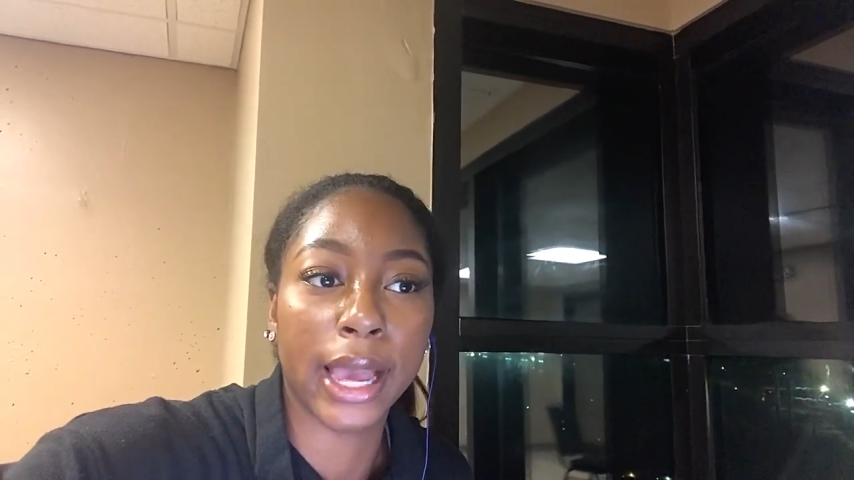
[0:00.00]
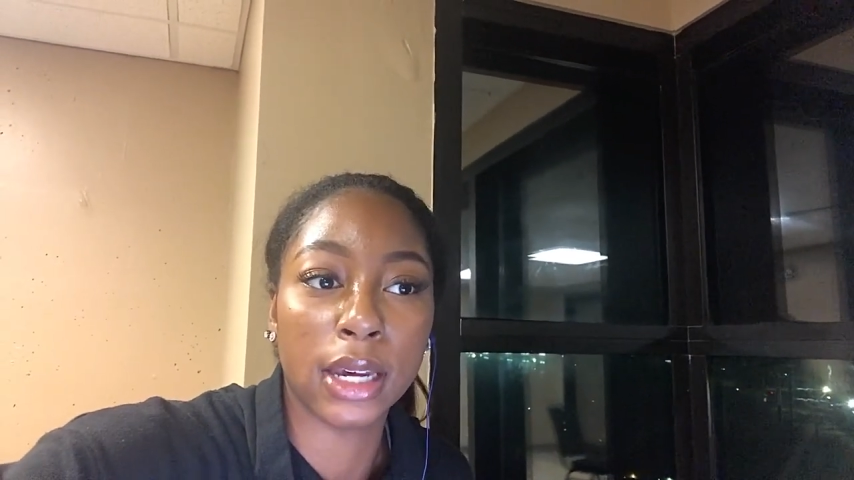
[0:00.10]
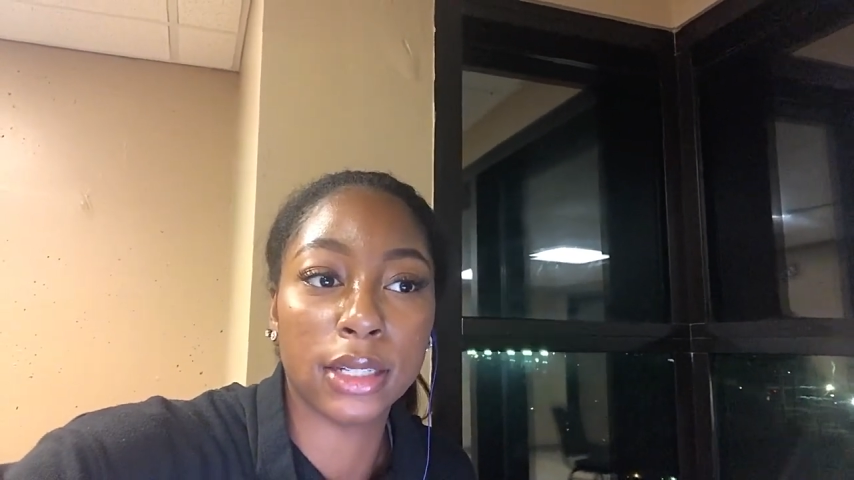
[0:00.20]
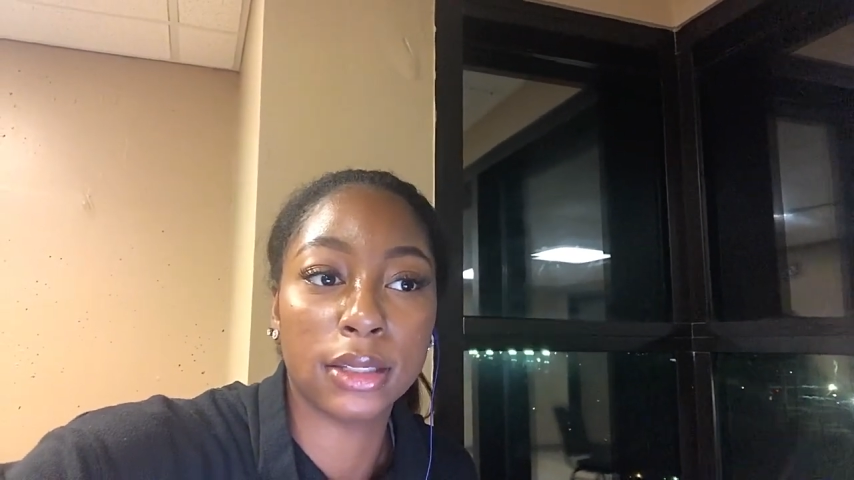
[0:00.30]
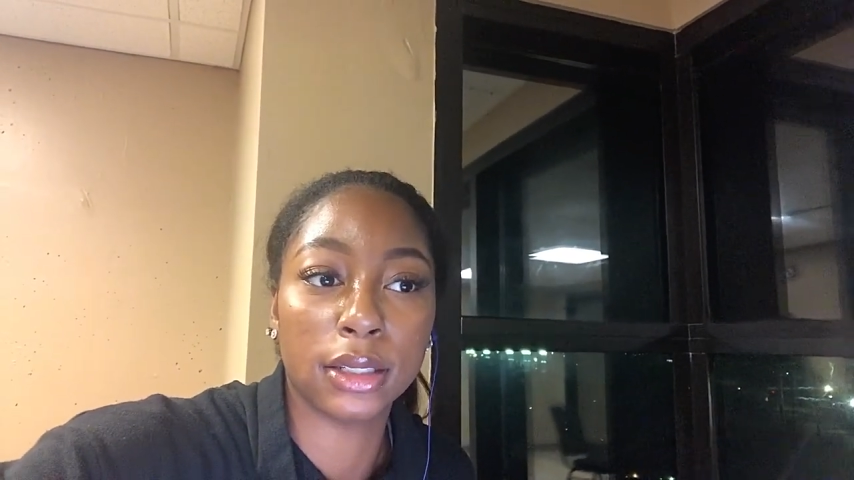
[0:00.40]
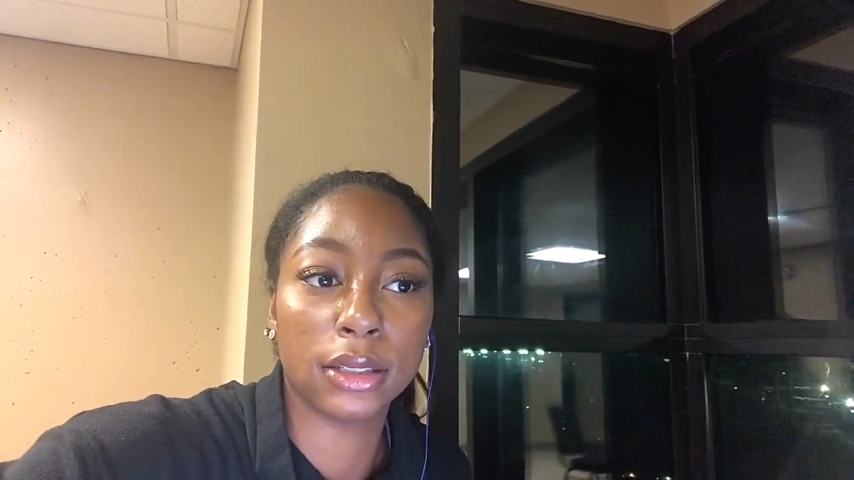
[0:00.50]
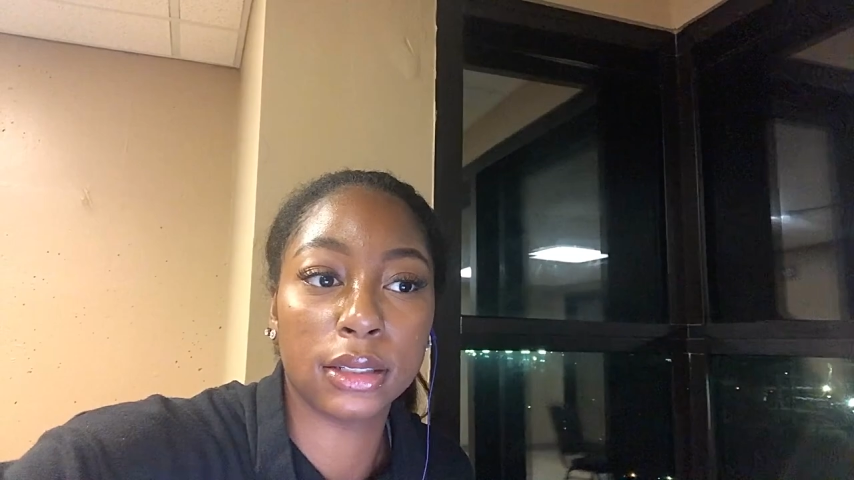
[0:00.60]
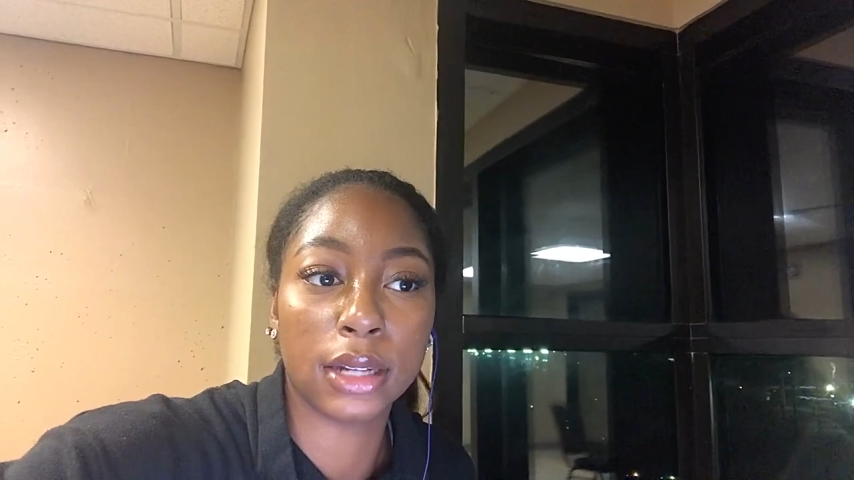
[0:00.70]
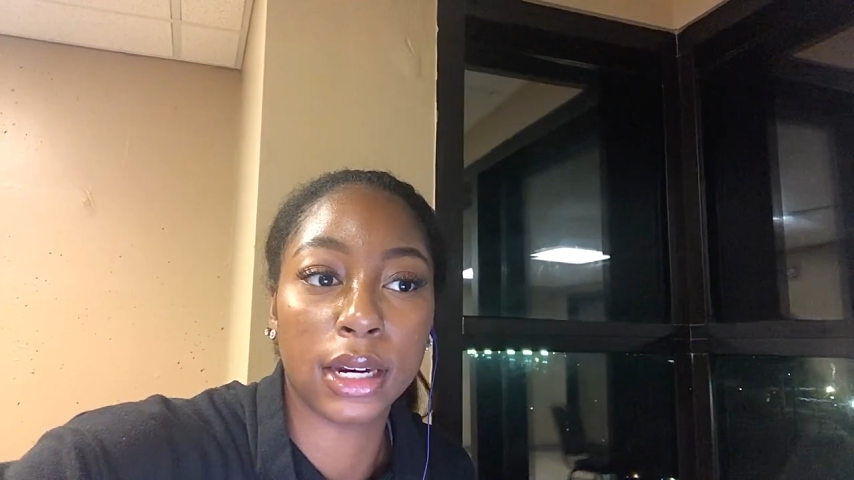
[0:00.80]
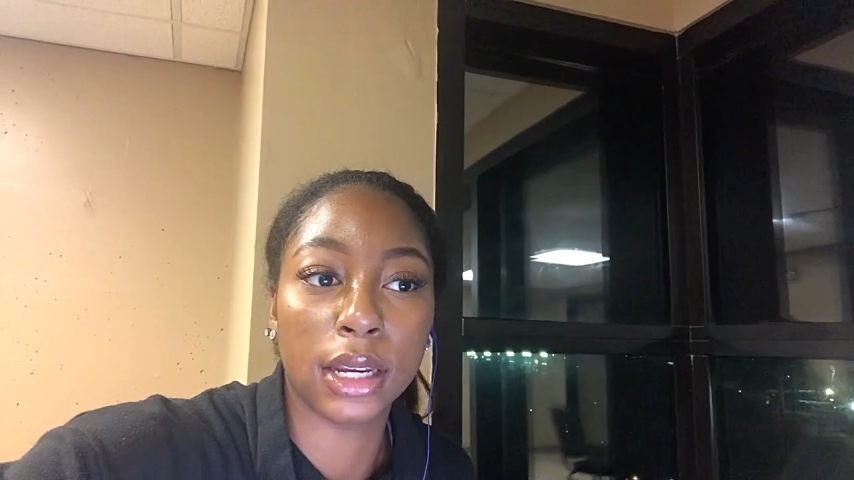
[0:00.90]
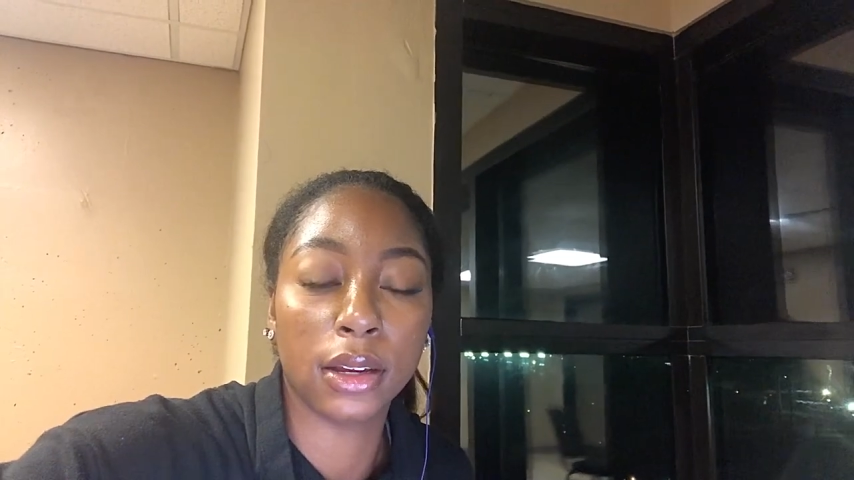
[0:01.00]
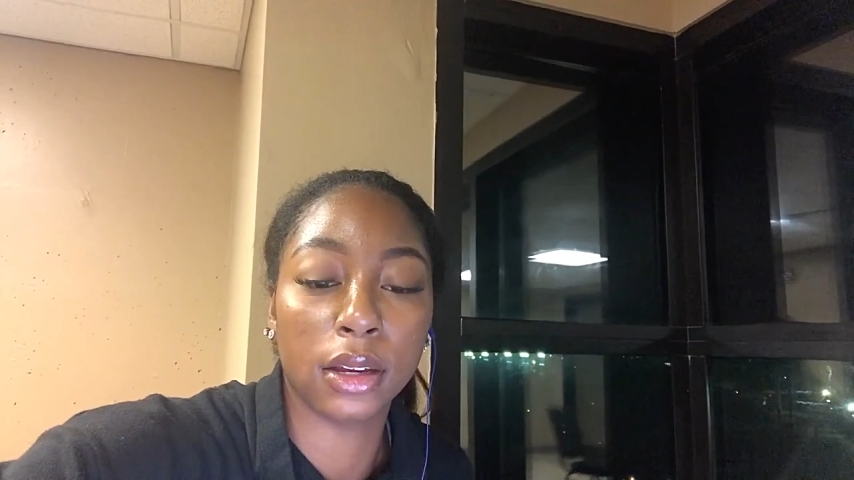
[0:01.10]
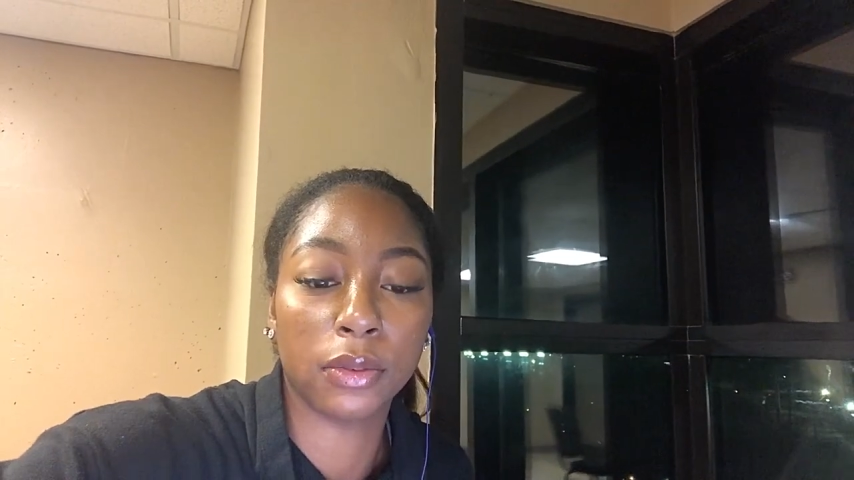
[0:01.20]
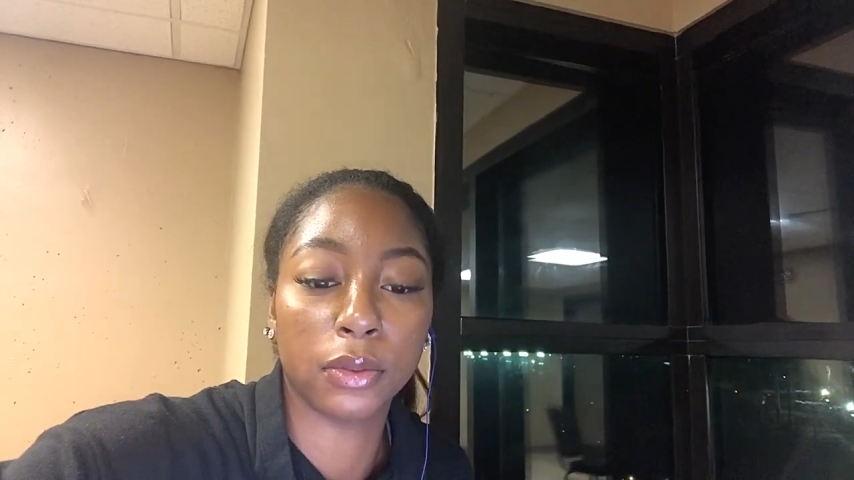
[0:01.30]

Ace and study